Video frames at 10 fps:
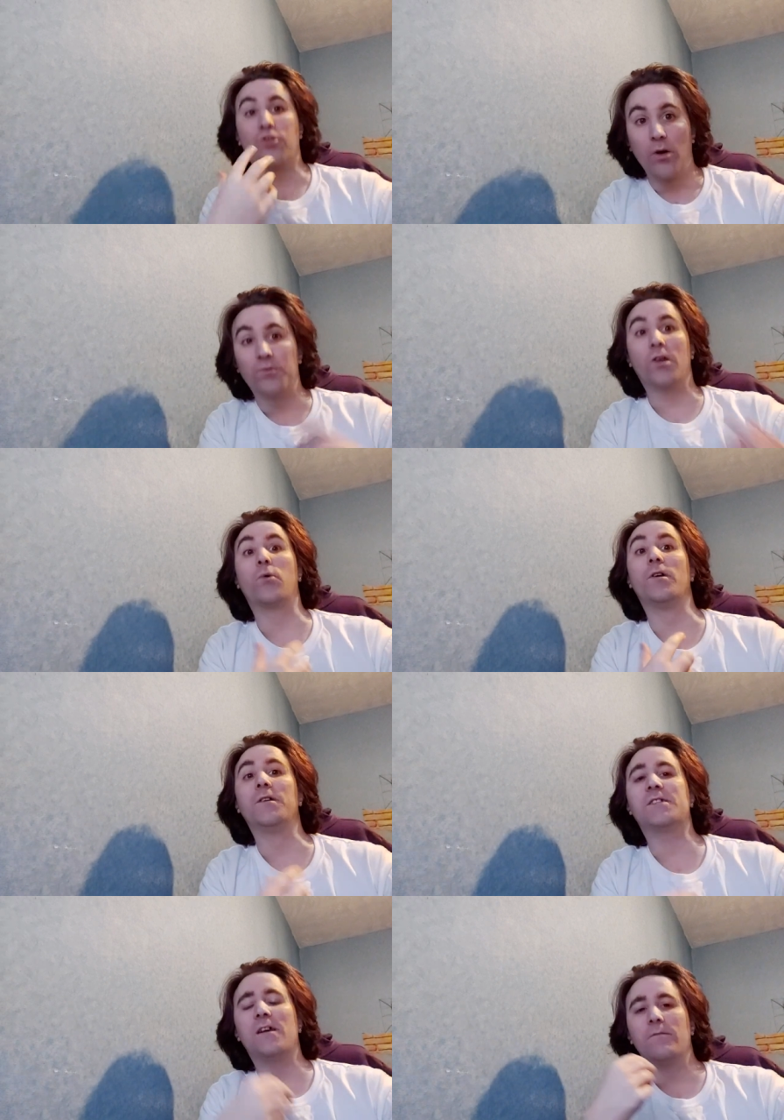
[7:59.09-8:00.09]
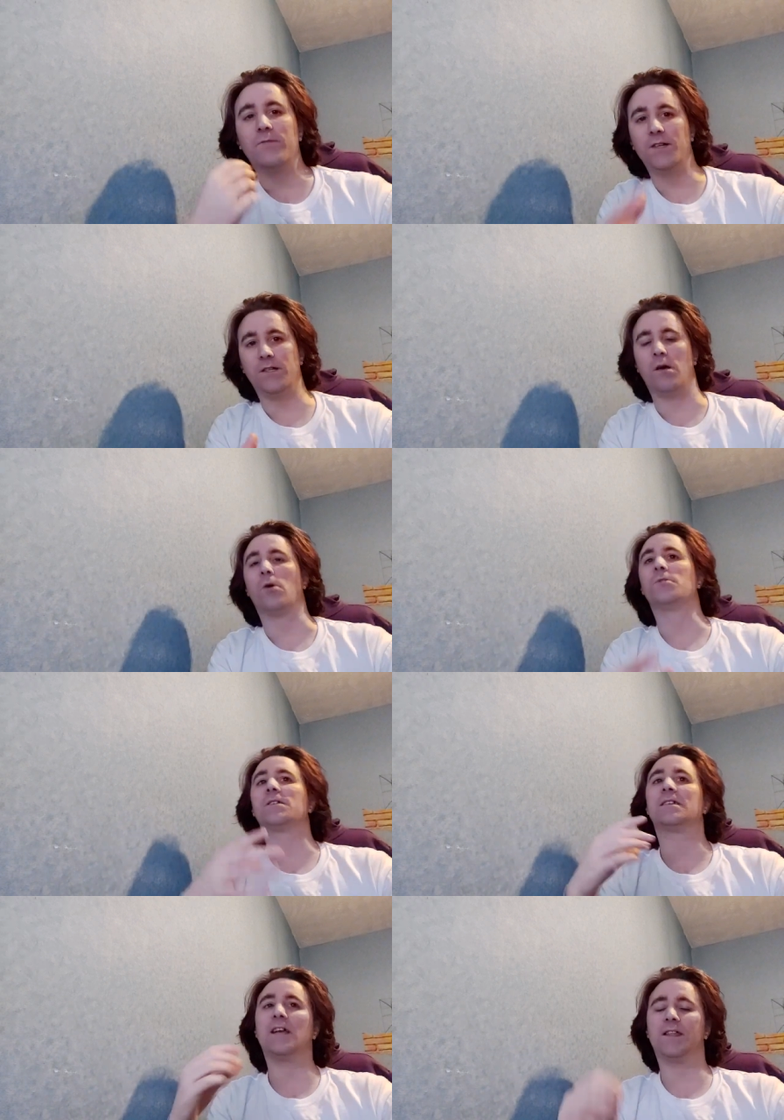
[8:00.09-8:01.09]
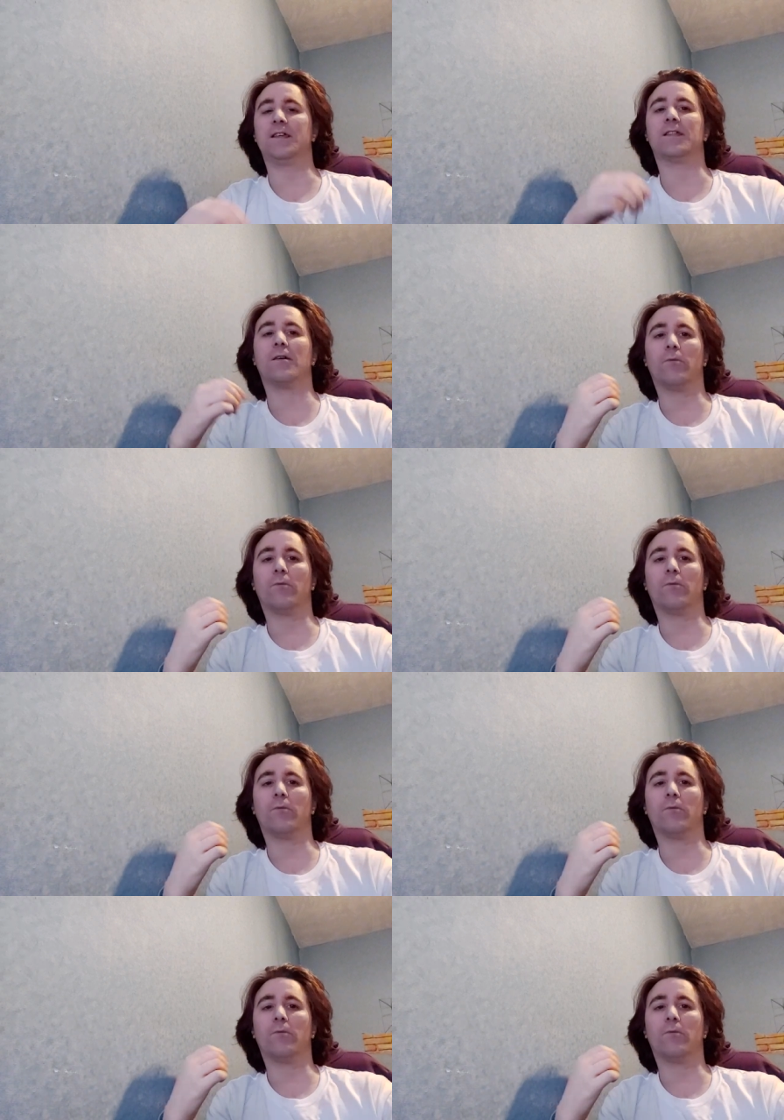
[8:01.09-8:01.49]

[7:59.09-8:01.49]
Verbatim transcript: subsequent videos and get it